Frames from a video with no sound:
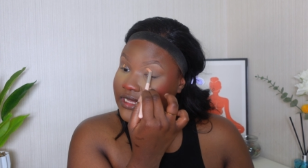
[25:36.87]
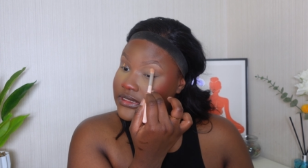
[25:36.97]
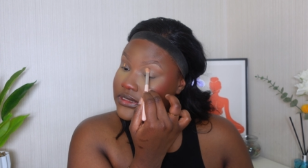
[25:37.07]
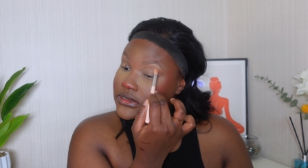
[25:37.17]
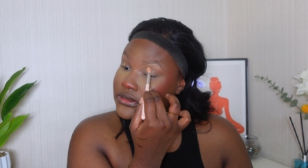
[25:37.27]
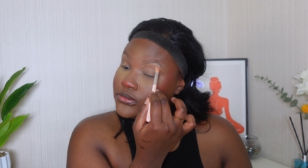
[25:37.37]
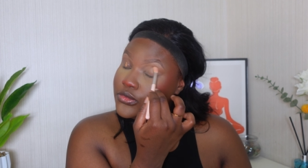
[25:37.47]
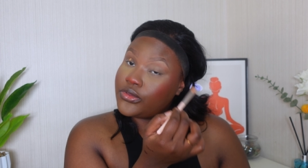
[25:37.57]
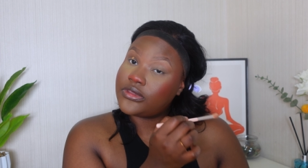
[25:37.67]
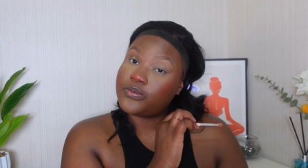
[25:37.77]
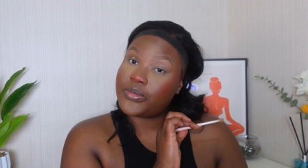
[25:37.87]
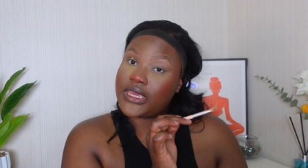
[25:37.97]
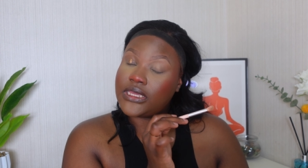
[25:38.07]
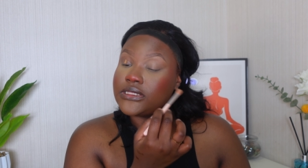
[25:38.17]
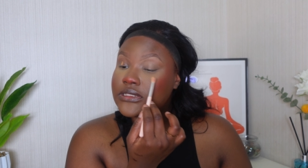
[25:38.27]
that smooth
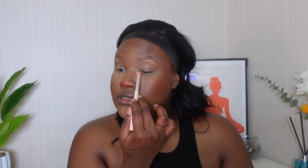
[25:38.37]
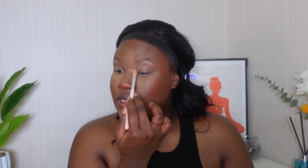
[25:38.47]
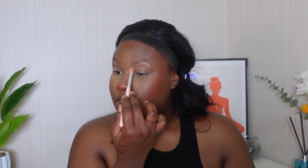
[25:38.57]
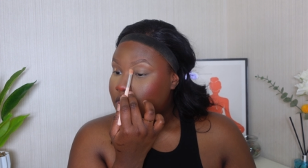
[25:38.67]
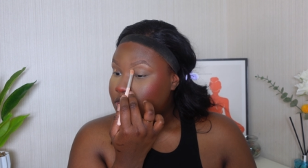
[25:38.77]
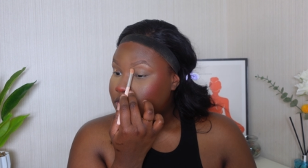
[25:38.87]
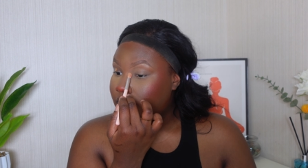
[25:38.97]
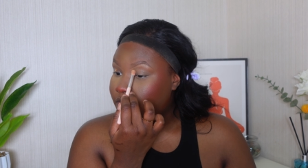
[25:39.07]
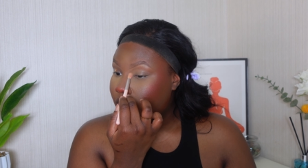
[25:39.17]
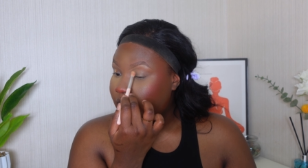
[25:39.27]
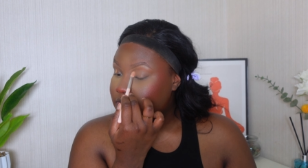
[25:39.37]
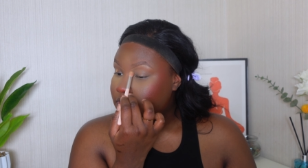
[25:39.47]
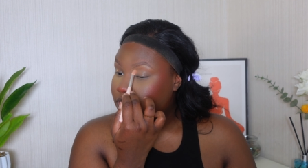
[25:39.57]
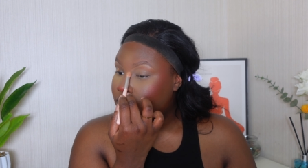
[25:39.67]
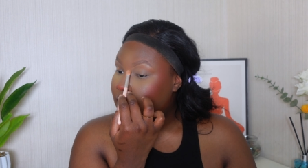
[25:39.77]
base so that your
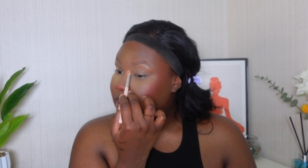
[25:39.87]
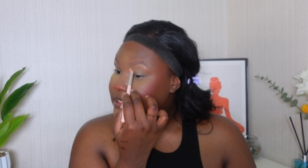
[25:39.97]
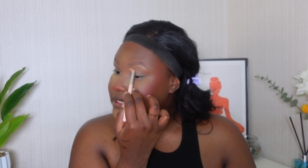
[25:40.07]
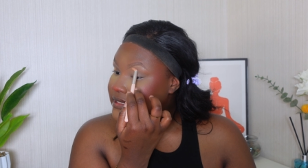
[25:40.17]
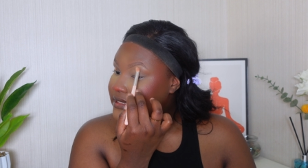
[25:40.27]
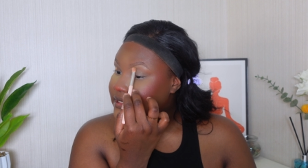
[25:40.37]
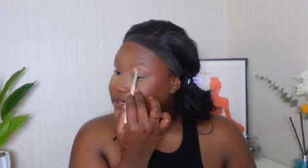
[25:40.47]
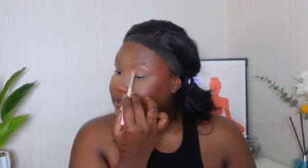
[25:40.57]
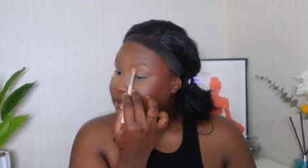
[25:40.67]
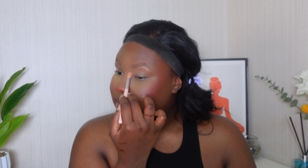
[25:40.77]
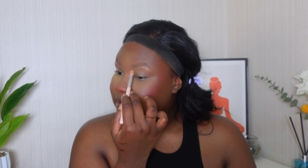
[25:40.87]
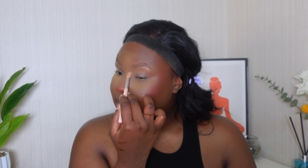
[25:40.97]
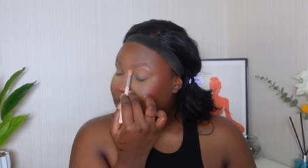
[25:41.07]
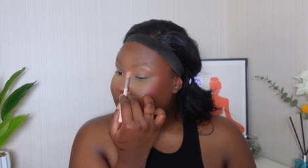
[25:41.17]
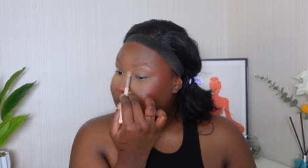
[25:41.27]
eyeshadow can easily
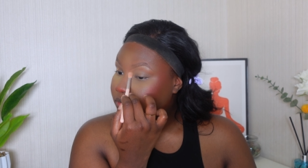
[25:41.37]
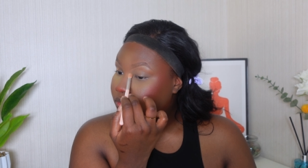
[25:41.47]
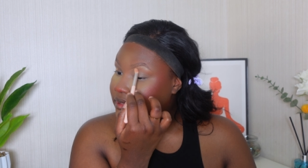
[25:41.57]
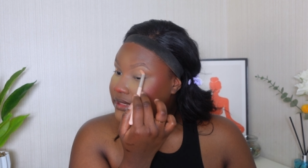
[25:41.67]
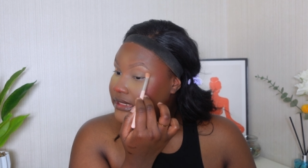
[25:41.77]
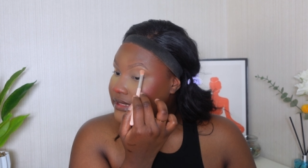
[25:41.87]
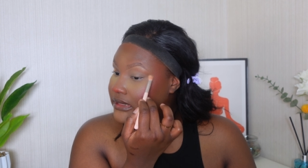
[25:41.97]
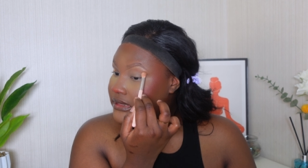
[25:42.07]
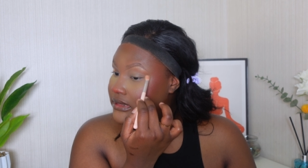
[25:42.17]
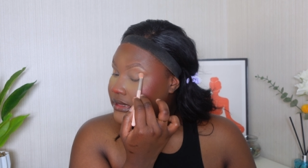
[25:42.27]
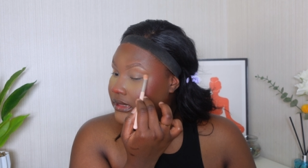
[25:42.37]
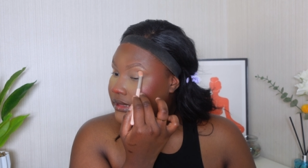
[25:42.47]
glide on it.